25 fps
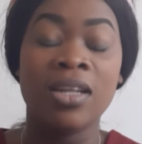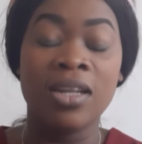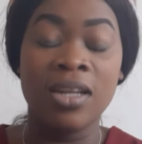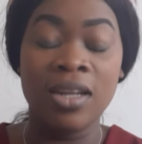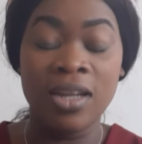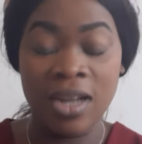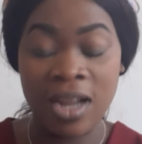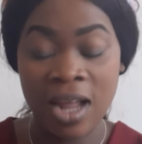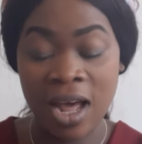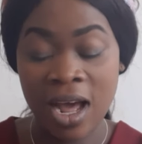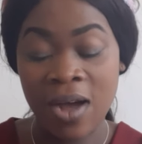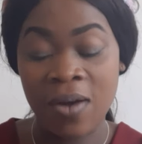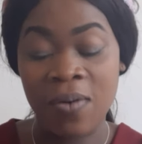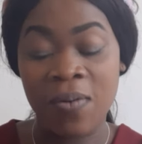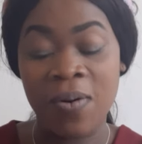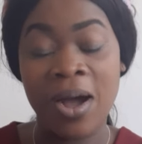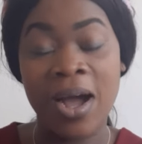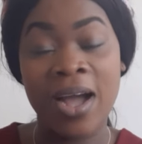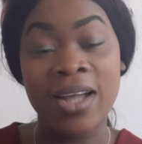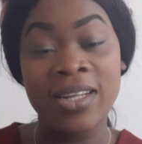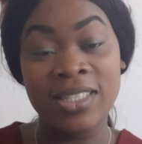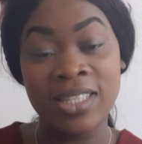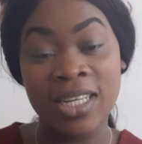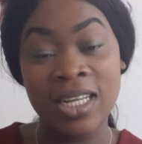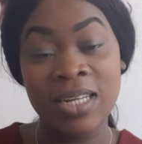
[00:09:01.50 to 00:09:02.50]
Now,
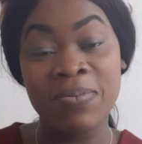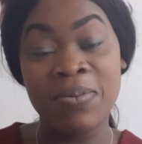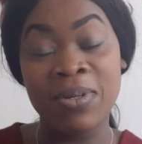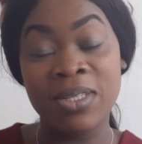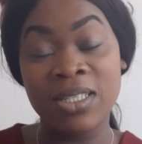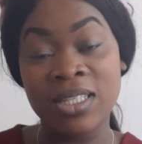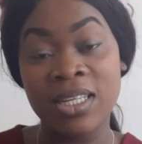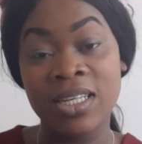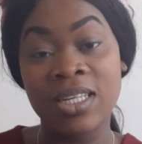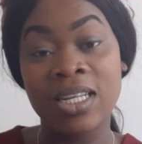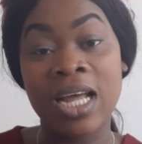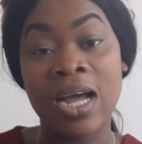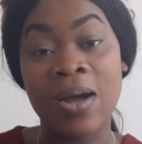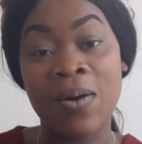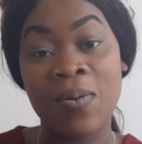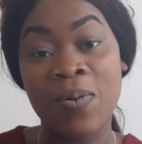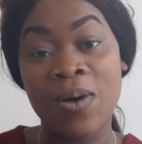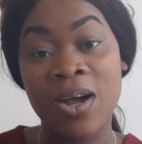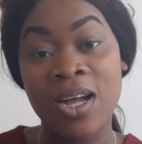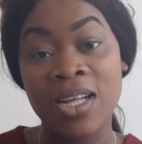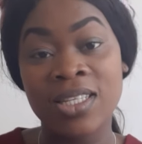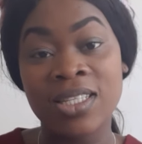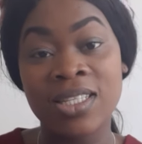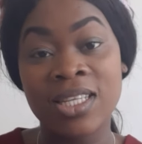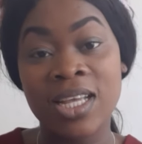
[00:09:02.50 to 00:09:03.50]
I tell the person that I
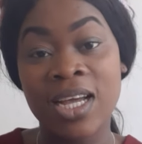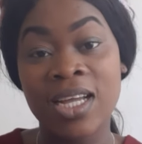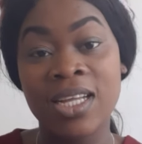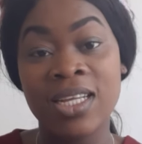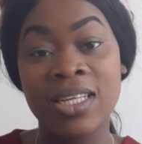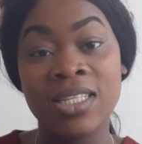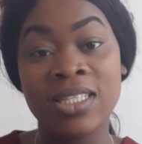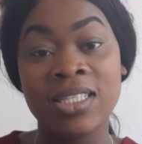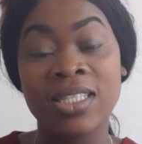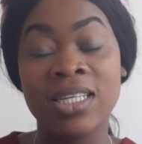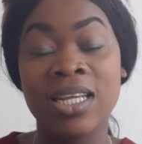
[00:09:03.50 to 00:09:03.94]
will answer it